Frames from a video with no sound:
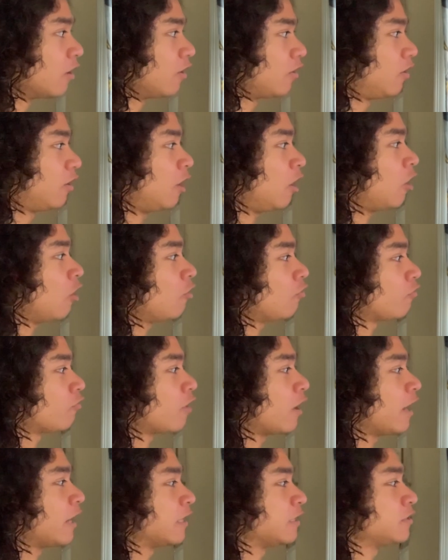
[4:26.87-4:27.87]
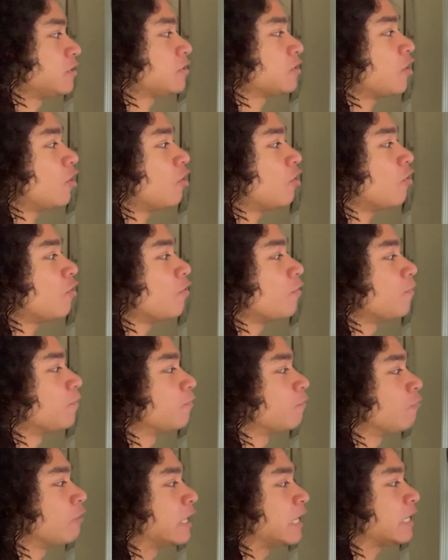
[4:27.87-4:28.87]
Oh right, so
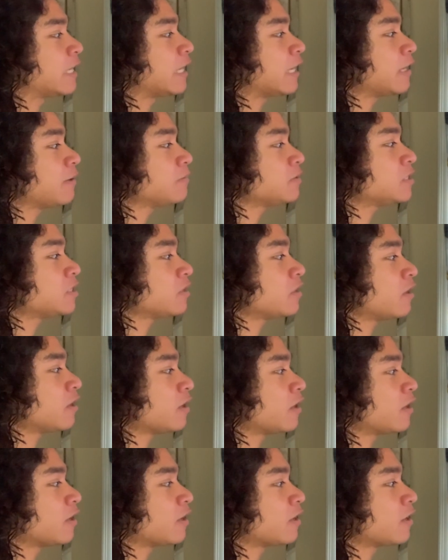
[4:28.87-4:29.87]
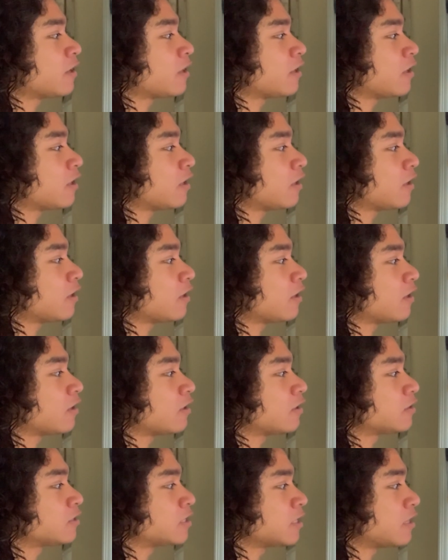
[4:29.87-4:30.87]
when it came to the
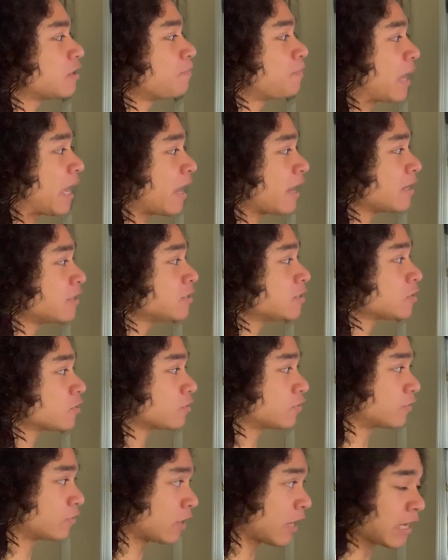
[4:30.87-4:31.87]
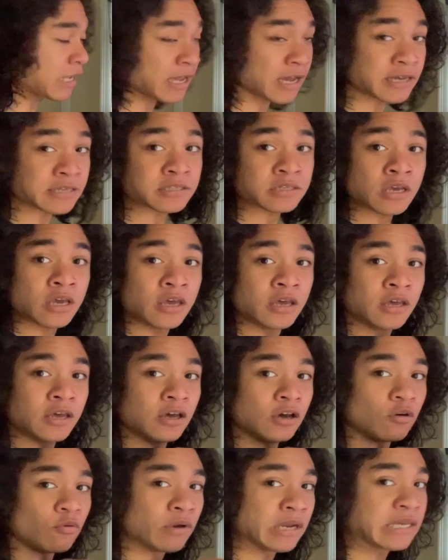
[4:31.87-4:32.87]
bays, right guys?
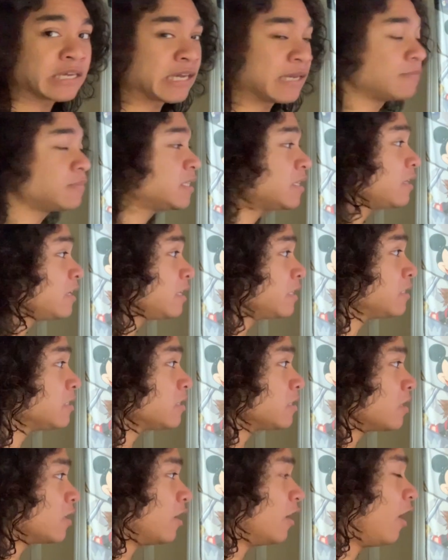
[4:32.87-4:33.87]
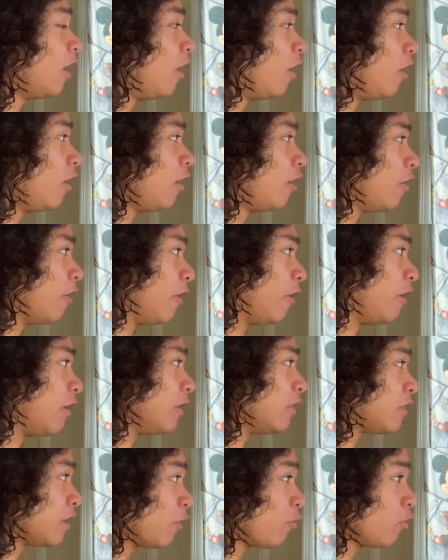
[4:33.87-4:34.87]
When it came to these,
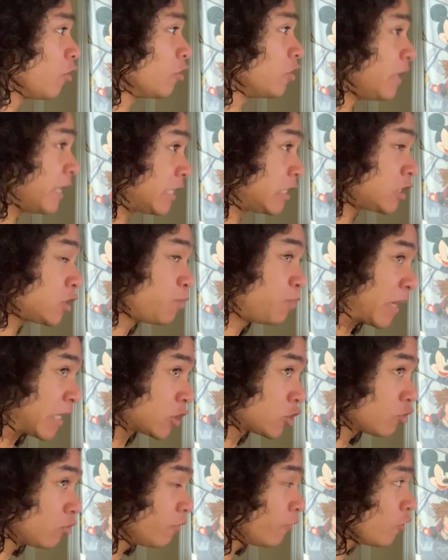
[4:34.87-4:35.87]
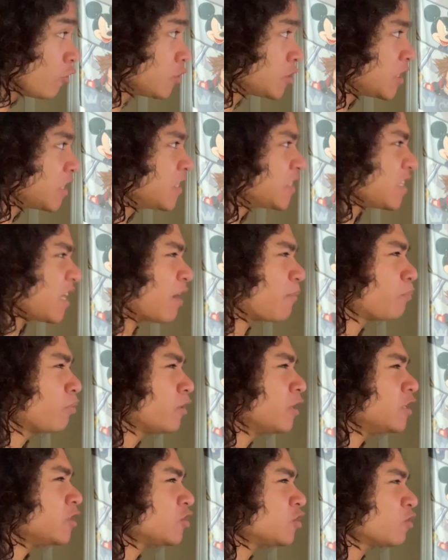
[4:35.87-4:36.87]
there were like special versions, and I'm
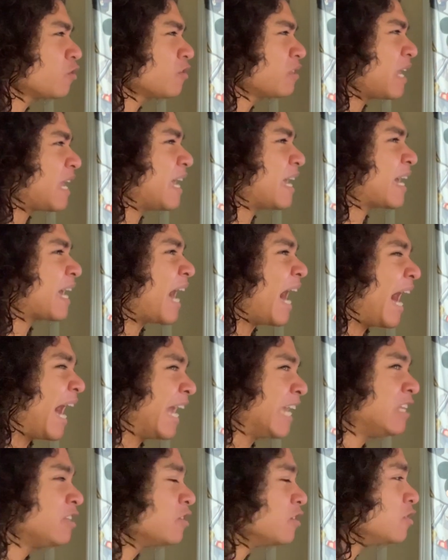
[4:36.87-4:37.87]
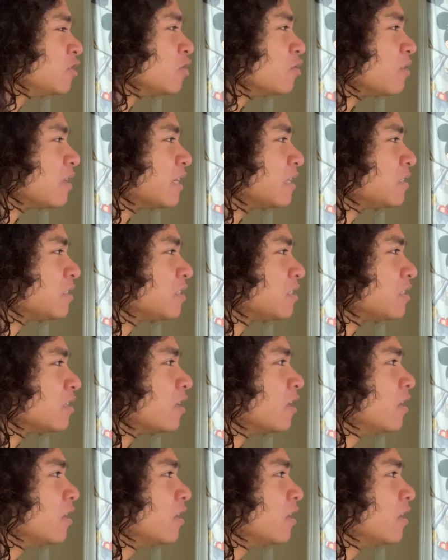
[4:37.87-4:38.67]
pretty sure they kind of do this,